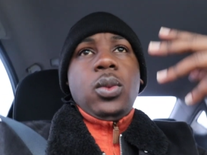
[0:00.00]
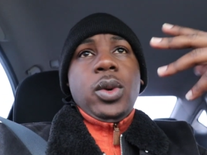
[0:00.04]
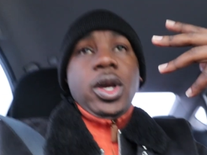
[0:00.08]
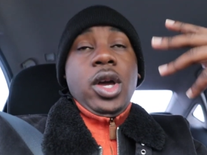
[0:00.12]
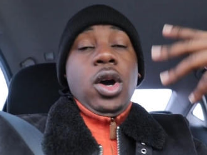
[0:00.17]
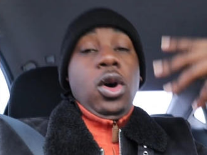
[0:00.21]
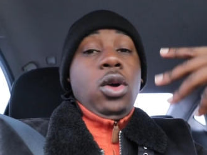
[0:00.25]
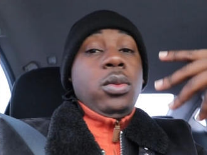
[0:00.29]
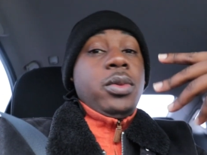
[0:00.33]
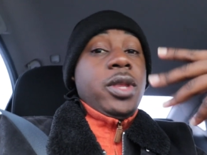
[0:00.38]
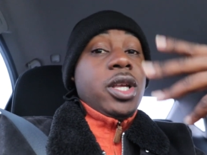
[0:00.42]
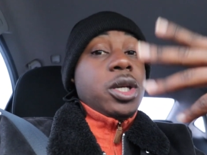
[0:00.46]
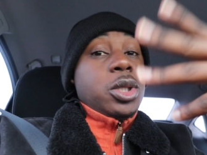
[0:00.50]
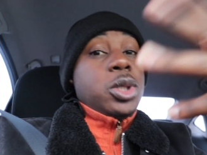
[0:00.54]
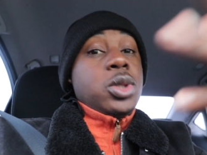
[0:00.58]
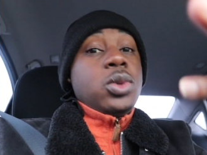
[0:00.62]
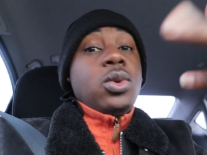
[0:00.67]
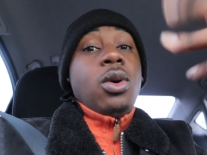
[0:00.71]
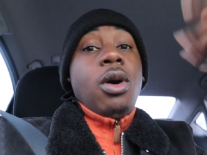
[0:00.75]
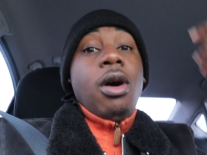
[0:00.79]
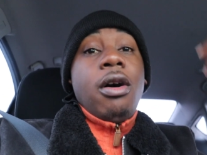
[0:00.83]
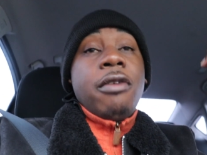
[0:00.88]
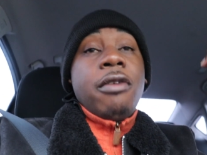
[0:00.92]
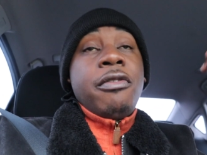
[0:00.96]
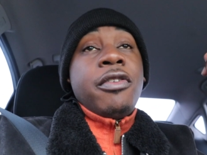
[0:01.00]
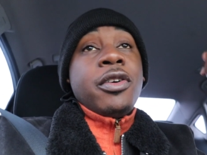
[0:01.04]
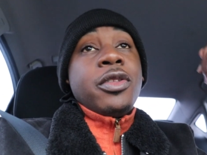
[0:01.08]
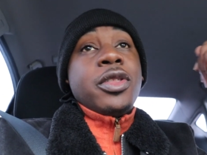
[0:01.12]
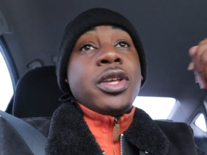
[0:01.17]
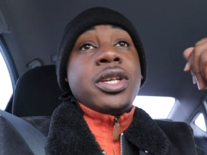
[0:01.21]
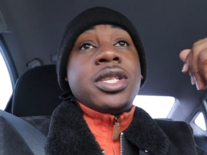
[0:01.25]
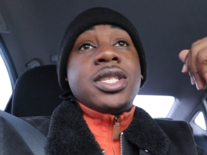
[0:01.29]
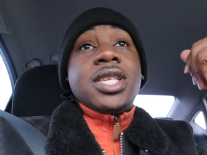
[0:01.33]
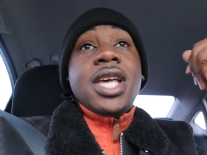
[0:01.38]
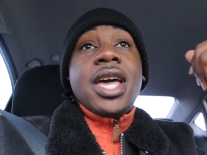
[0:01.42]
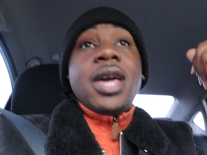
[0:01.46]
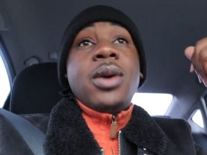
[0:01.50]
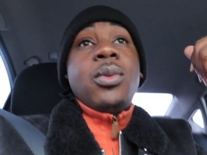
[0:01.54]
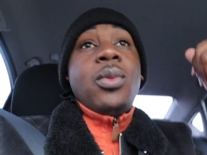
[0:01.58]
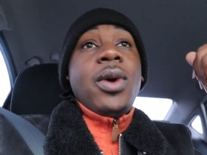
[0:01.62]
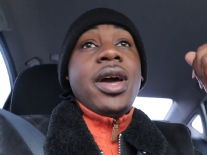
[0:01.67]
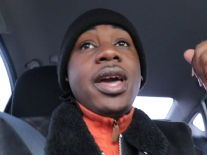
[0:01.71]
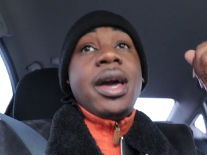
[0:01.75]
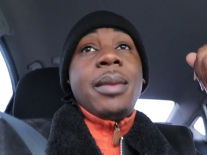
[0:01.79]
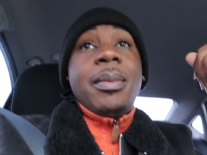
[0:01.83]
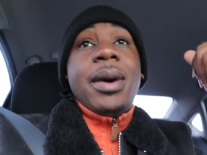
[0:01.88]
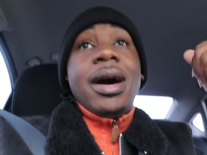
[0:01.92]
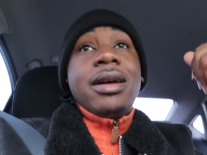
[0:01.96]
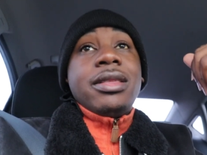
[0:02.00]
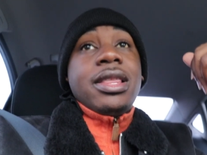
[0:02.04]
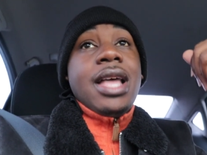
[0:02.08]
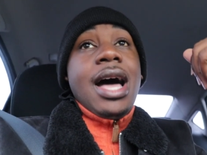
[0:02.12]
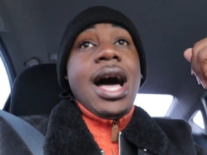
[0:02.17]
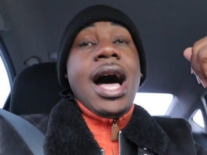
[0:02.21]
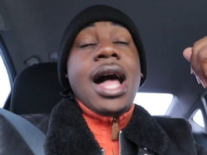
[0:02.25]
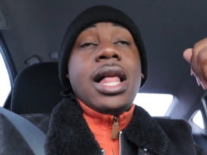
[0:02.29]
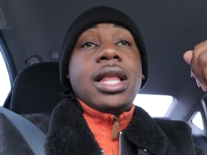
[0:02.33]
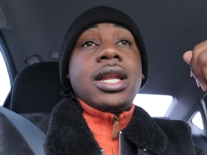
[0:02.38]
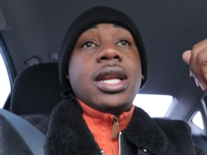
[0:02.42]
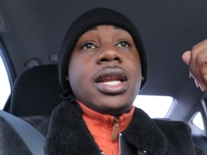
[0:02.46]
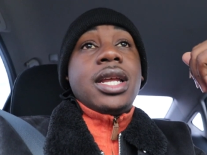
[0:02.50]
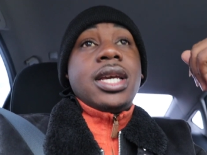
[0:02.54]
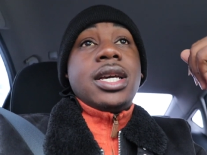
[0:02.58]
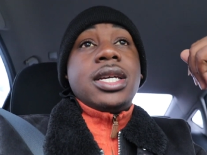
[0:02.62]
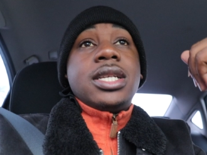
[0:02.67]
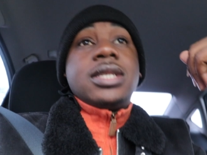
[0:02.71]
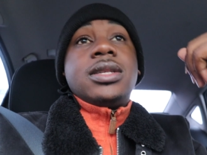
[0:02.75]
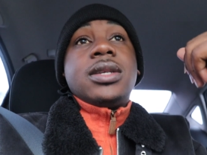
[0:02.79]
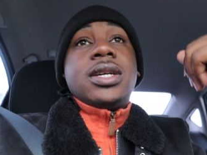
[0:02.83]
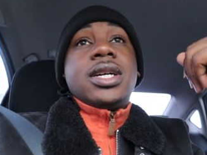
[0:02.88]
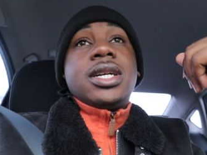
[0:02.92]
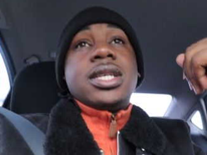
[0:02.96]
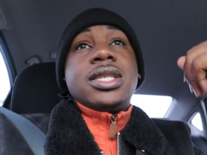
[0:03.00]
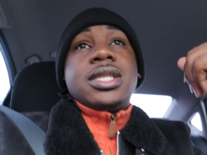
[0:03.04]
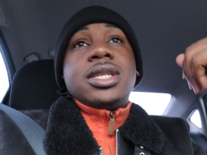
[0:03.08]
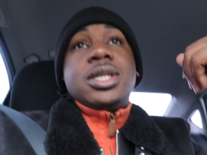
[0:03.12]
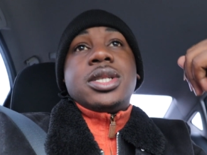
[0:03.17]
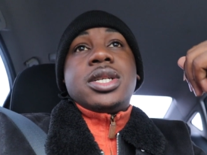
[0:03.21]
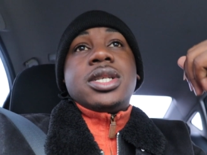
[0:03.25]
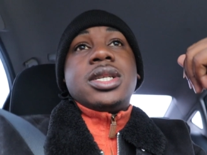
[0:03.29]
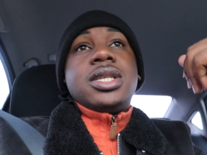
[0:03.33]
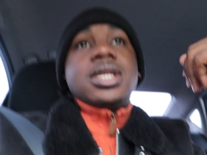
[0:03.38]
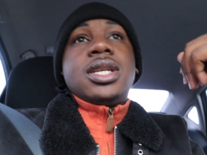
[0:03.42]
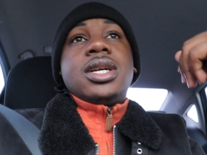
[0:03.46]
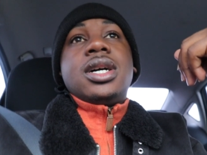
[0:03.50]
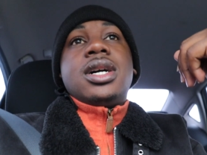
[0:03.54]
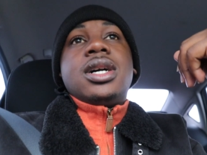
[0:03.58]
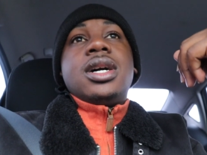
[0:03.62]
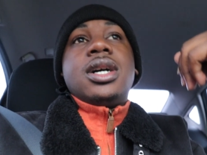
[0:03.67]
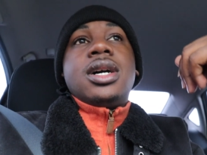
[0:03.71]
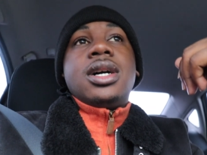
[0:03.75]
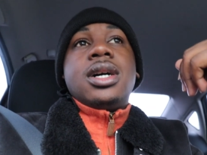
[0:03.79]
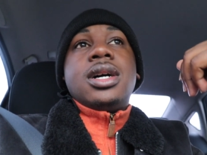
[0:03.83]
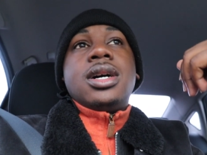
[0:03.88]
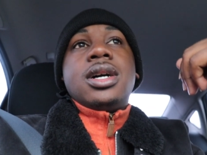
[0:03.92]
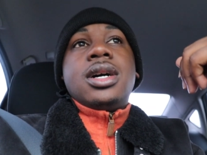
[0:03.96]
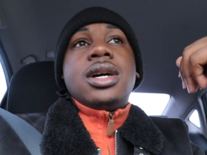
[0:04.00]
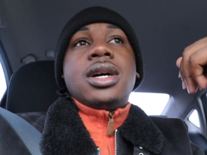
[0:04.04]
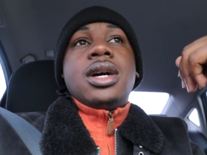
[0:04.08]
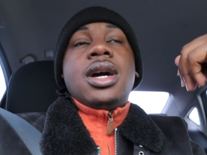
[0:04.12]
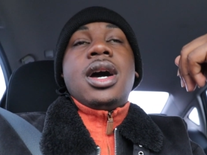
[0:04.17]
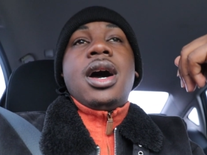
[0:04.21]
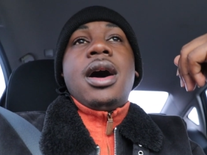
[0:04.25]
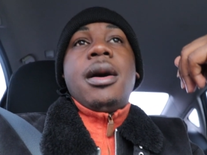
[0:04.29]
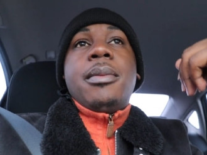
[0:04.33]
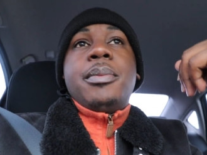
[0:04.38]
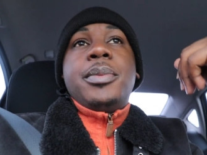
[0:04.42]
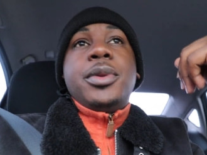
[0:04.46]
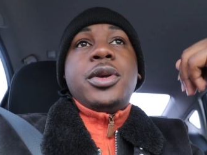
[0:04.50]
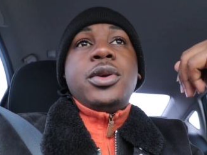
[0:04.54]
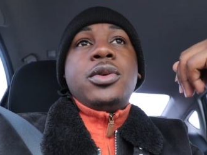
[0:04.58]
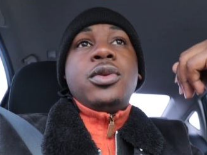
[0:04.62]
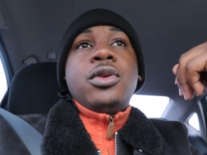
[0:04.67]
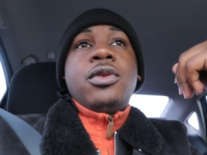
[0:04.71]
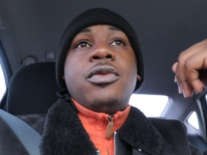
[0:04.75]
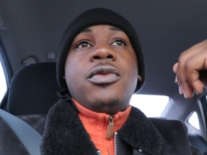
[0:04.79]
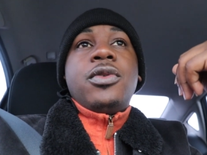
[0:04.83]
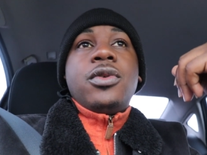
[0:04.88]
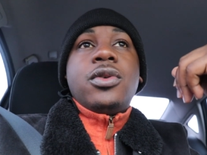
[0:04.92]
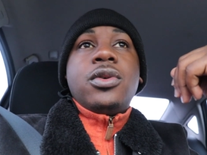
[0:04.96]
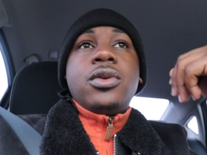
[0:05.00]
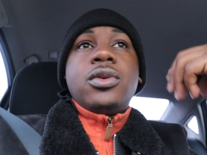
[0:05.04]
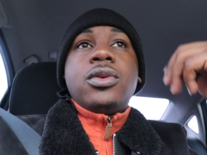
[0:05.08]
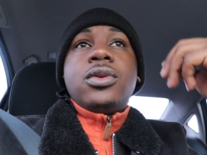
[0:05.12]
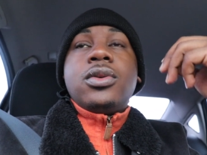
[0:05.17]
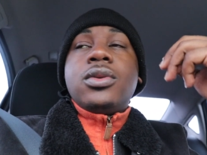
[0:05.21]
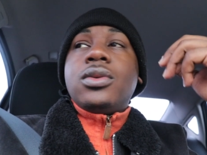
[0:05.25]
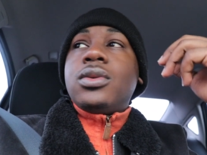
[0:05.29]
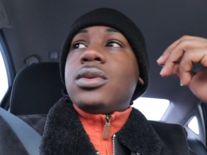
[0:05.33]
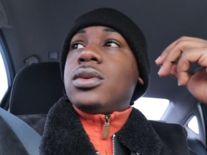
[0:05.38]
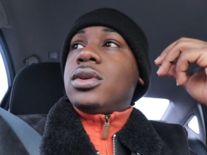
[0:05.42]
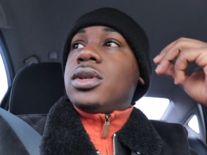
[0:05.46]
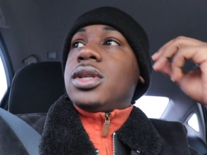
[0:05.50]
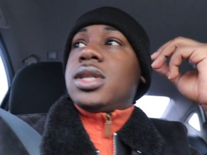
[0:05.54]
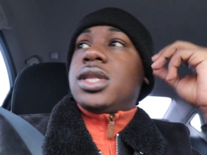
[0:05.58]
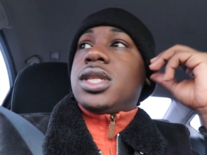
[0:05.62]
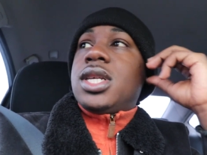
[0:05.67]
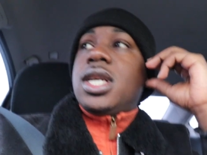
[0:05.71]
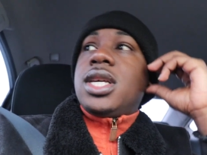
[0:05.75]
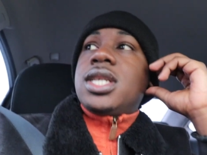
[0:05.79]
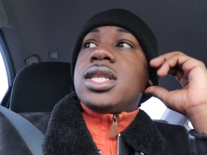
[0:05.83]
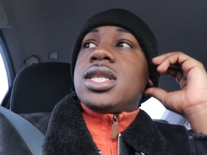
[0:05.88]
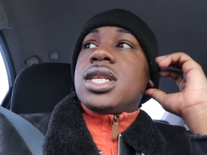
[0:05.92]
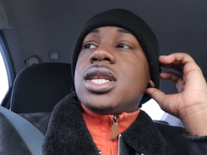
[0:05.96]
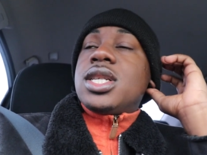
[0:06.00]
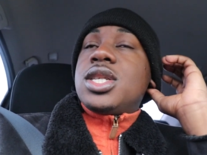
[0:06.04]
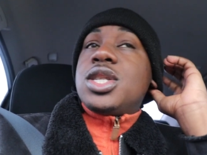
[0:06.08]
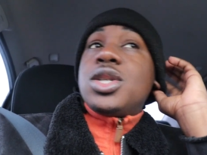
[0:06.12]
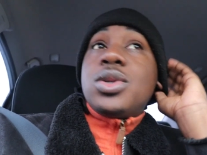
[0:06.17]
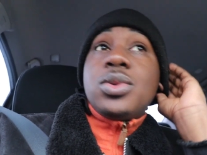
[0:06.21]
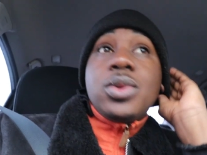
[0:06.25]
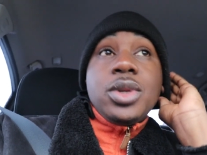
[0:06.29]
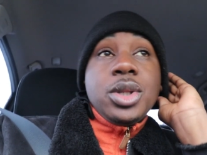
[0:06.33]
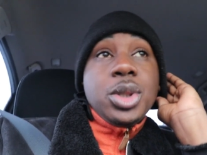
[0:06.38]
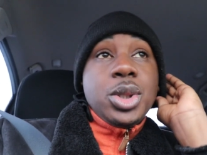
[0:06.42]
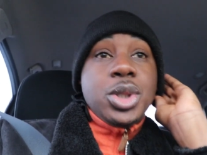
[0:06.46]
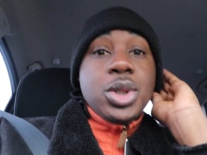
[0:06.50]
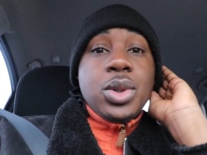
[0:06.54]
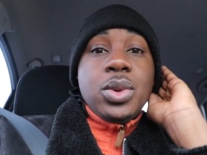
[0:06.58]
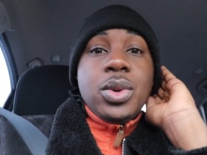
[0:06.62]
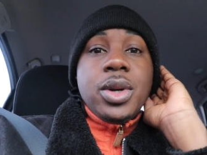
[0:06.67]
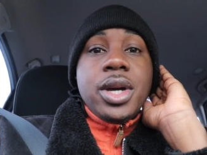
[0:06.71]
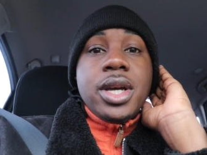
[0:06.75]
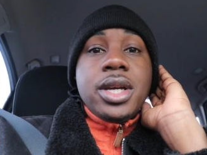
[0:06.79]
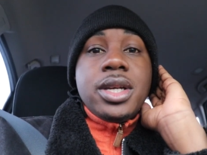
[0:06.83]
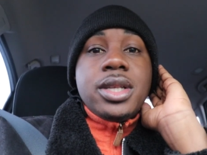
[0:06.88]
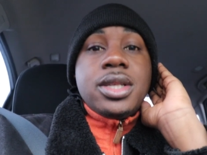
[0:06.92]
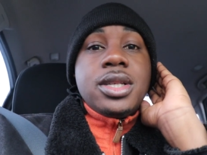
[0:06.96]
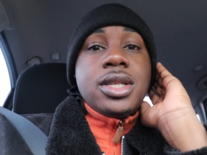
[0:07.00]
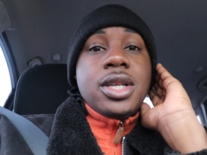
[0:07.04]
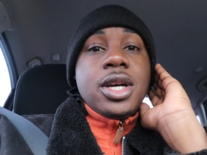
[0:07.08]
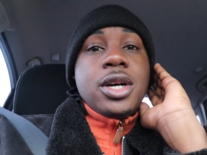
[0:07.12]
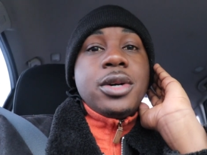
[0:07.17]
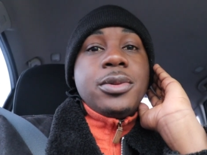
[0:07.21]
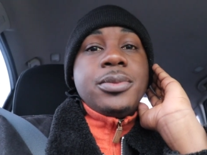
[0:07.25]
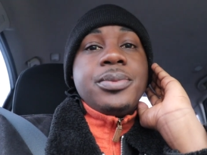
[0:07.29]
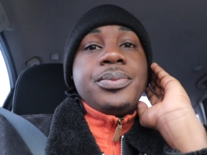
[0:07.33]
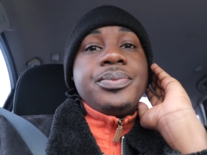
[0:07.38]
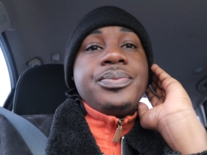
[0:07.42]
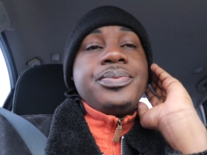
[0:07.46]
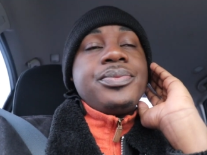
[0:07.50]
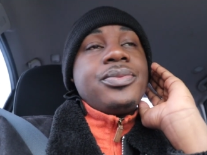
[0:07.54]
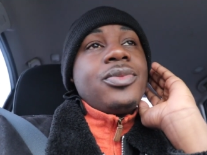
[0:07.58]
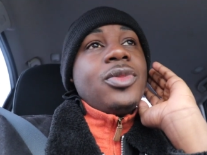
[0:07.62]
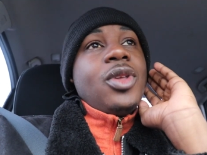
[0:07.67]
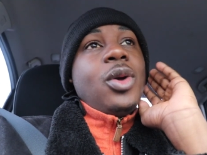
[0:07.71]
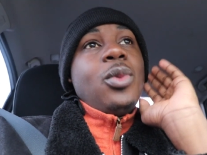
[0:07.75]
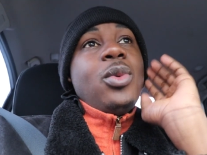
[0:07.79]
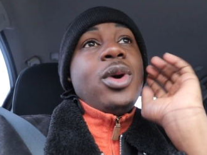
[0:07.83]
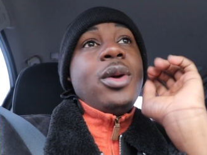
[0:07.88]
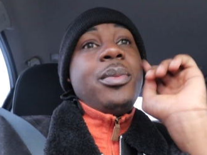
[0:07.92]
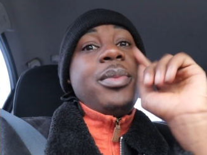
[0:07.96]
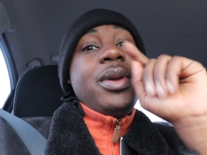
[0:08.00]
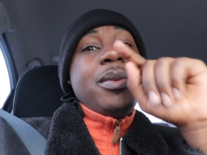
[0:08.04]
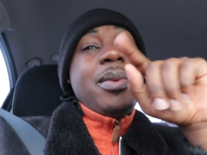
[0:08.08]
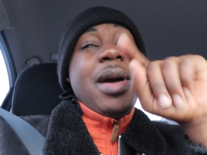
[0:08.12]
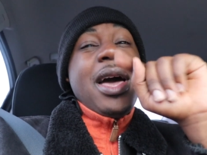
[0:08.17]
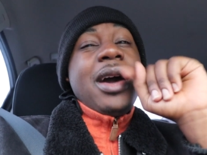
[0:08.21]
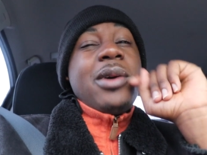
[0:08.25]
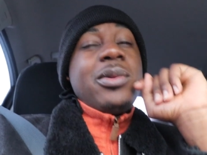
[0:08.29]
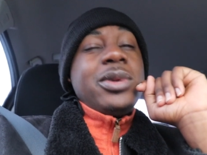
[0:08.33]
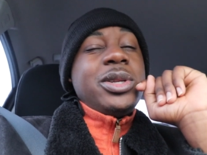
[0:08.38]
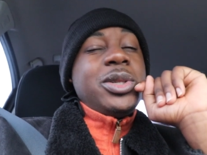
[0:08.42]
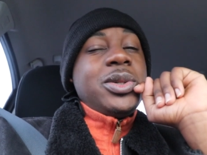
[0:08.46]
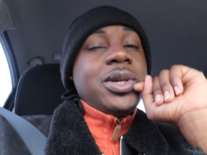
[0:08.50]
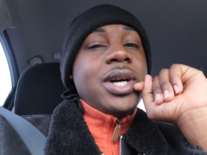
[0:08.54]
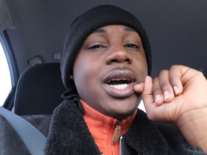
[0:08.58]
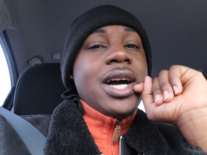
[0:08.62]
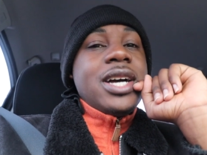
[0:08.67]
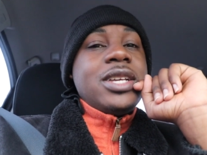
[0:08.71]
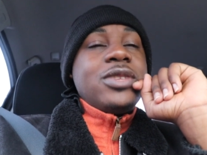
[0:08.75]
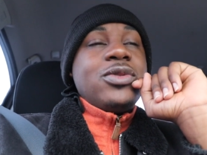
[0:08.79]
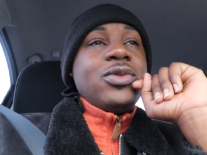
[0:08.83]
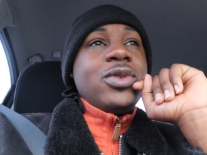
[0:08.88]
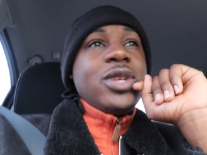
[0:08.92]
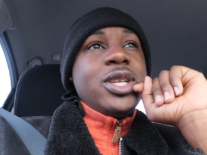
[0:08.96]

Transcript: we hope that you all feel the same way about the holidays because it's just a beautiful season to enjoy. So we'll be back with you guys